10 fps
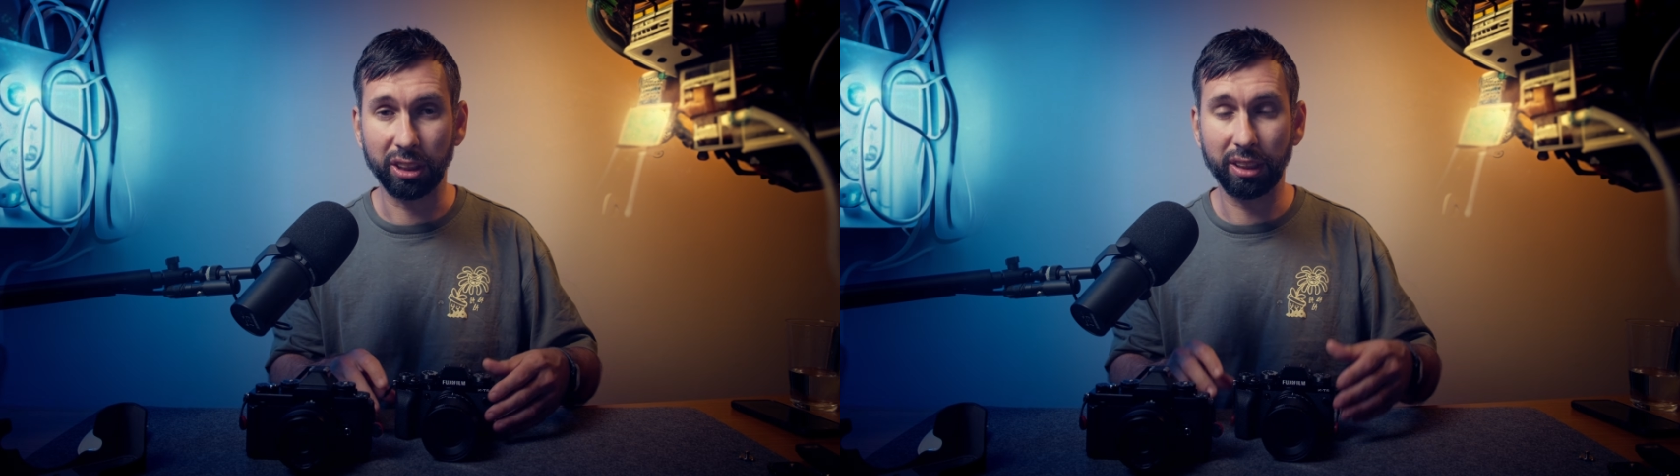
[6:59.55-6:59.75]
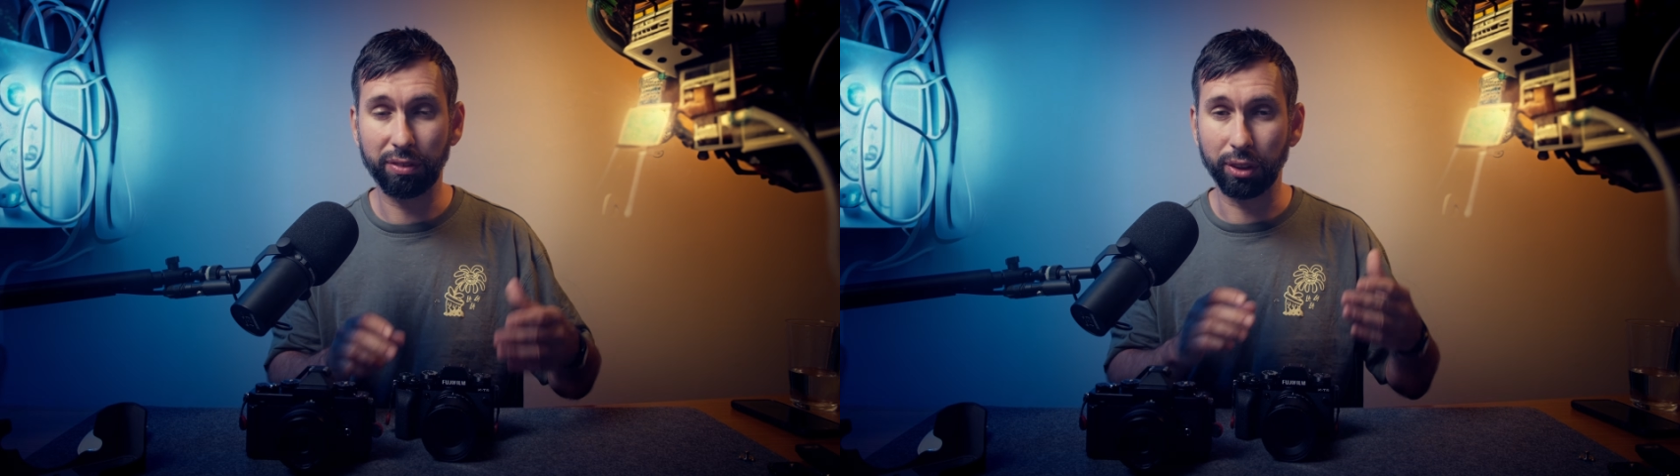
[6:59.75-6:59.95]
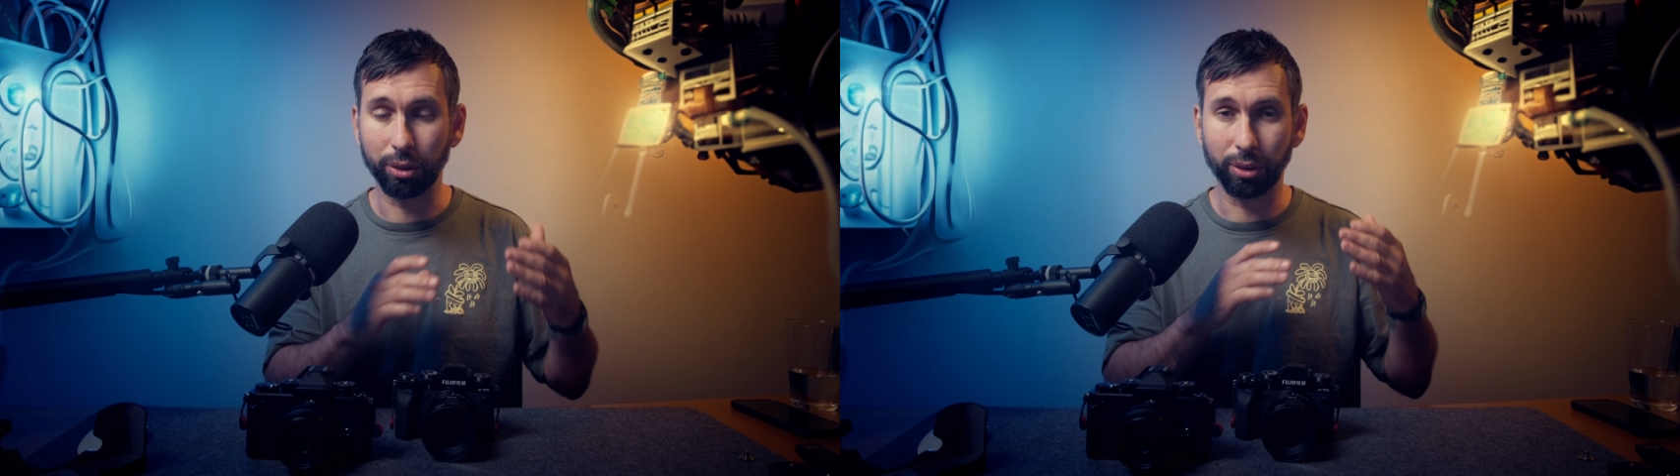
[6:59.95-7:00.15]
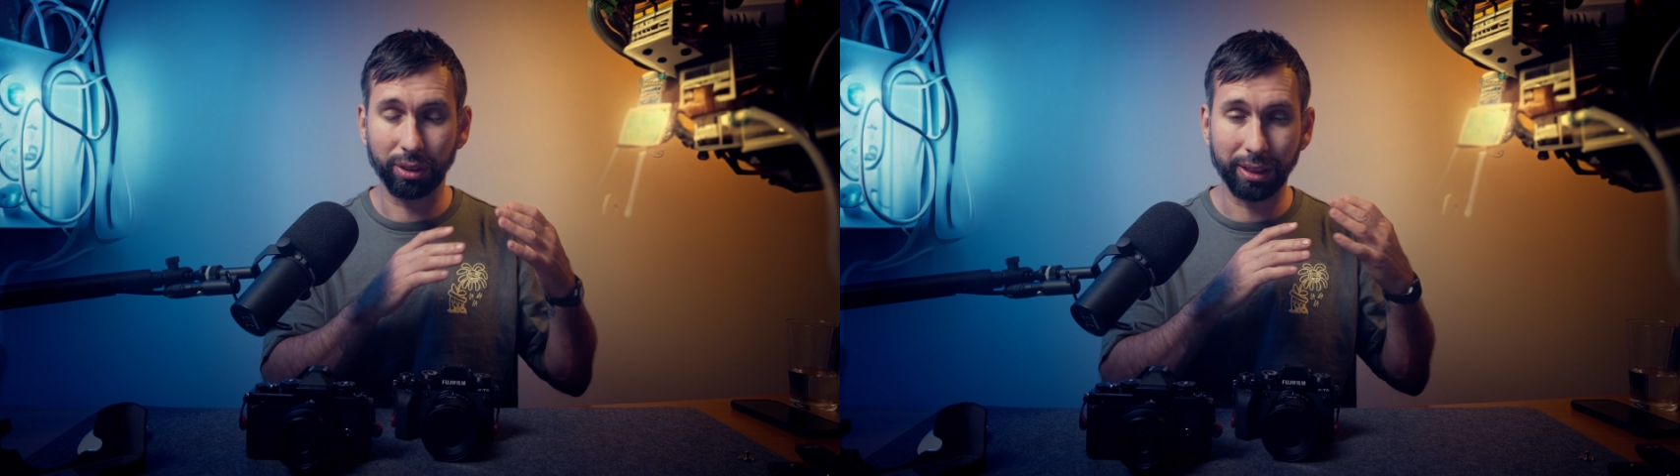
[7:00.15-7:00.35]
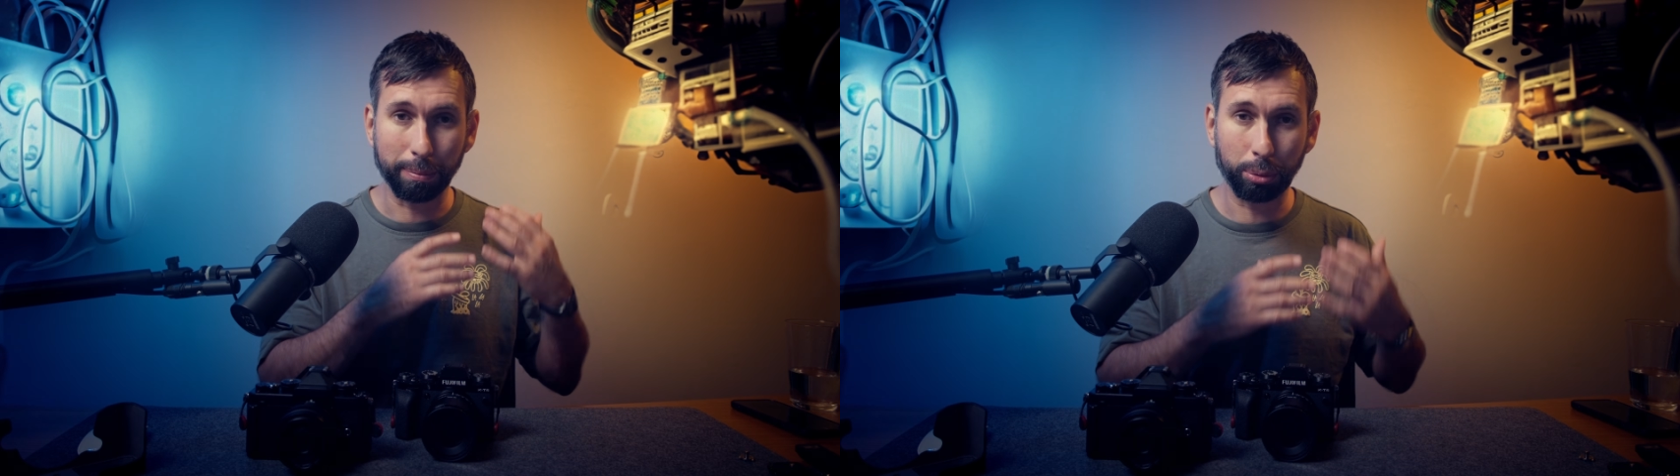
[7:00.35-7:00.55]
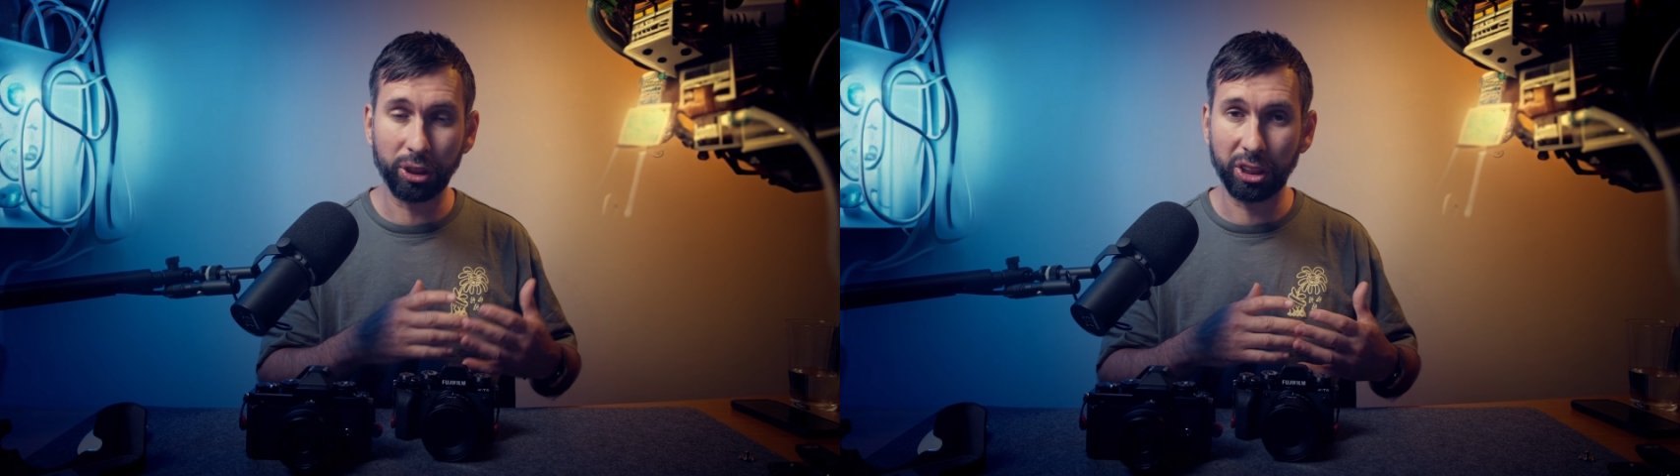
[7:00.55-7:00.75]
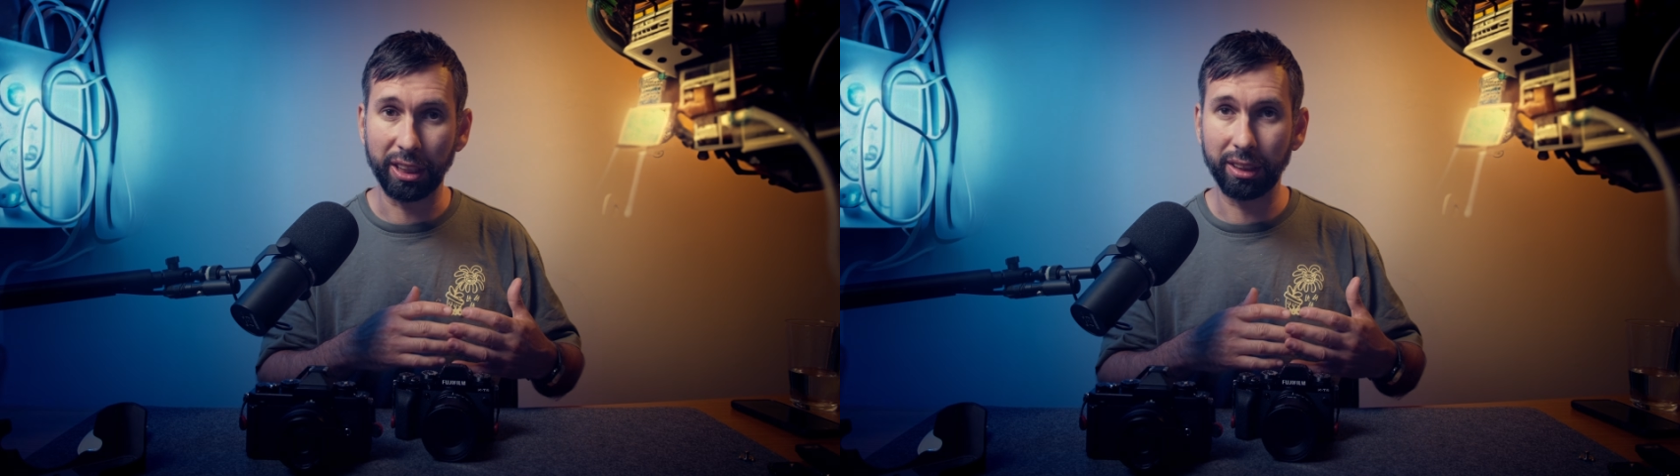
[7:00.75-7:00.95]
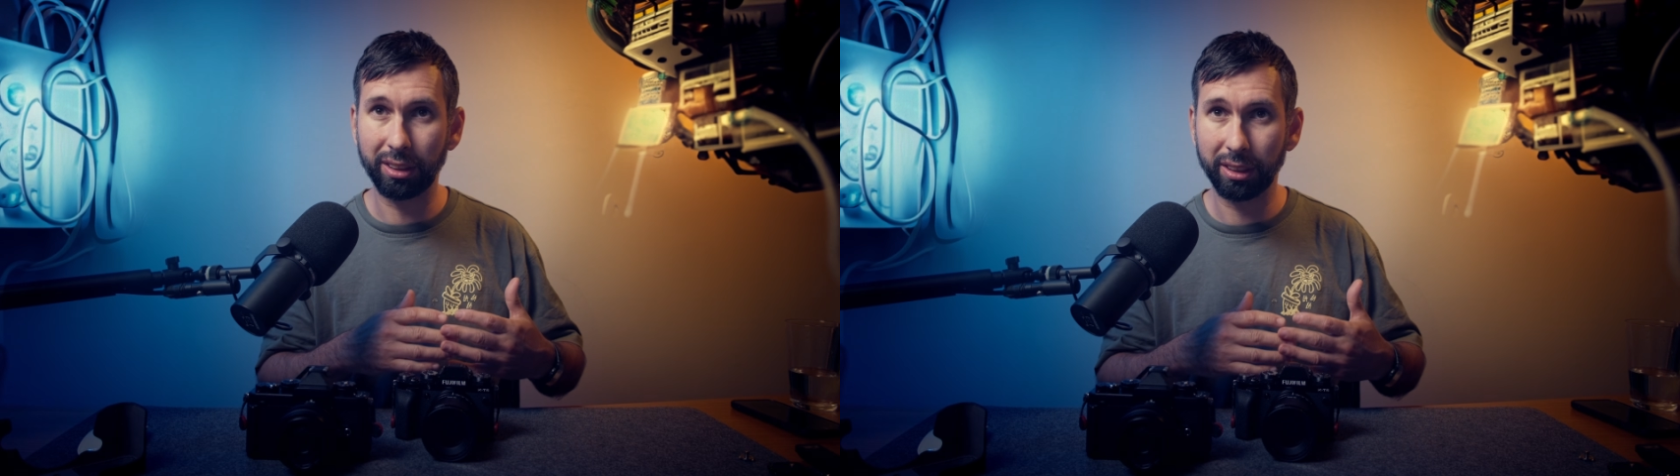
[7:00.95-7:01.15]
if you
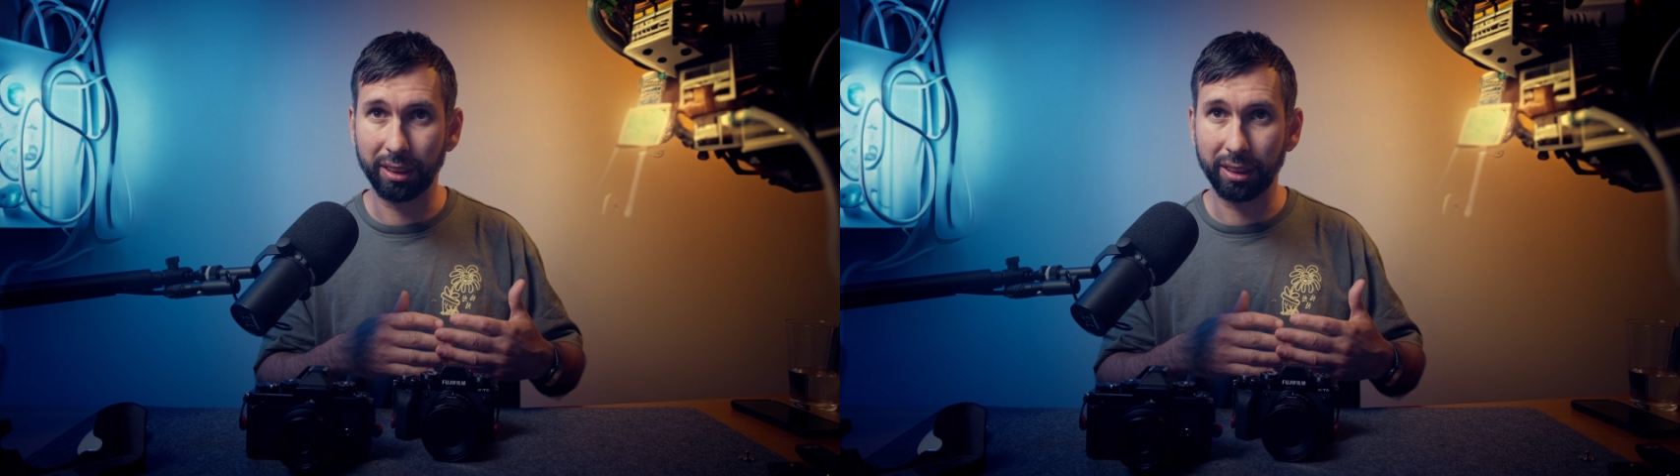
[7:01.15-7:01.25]
appreciate